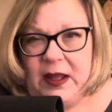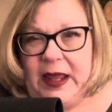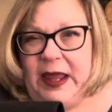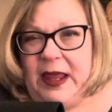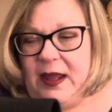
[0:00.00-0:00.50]

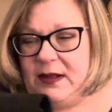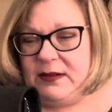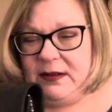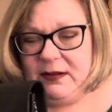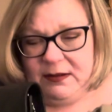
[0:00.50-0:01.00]

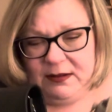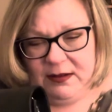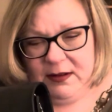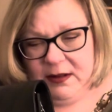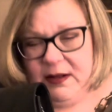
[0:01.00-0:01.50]
And
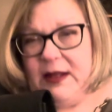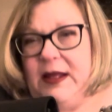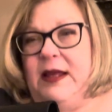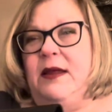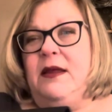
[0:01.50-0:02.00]

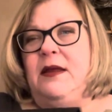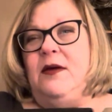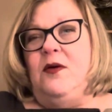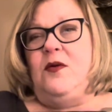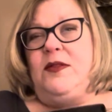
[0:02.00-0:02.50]

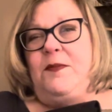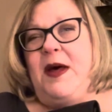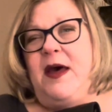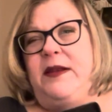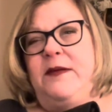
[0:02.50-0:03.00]
on the
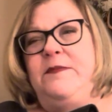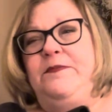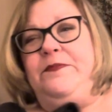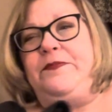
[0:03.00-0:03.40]
bottom,